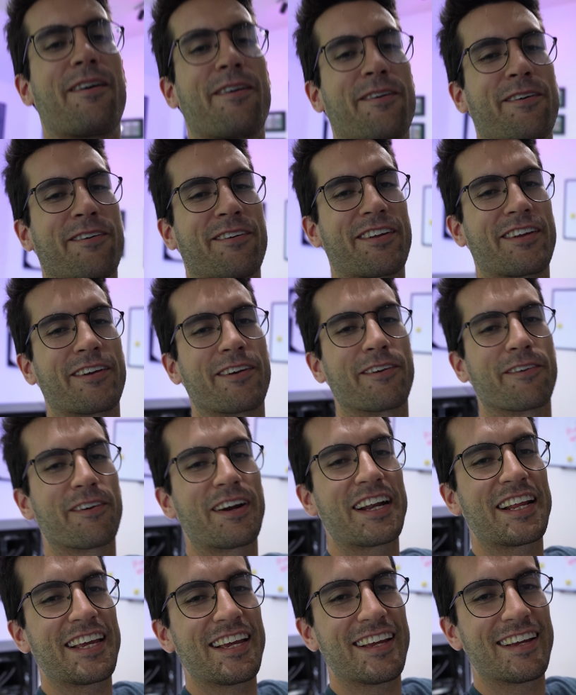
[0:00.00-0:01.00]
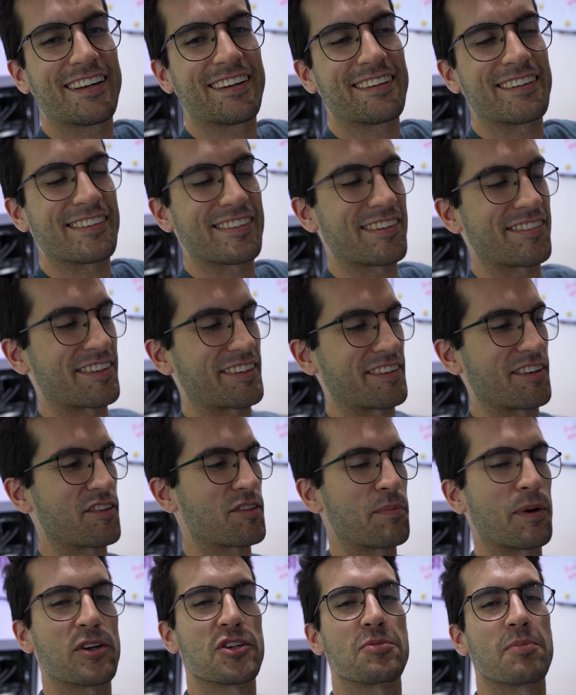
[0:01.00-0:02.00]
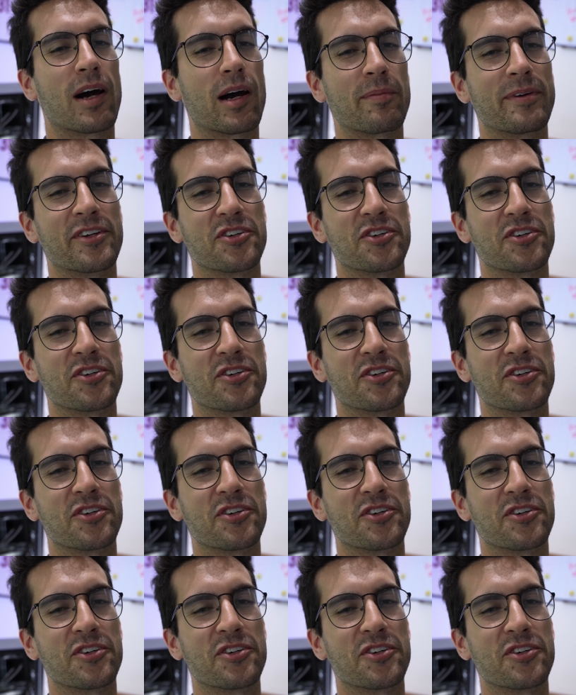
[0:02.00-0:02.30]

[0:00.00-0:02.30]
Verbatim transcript: Are you ready? Sounds like the SpongeBob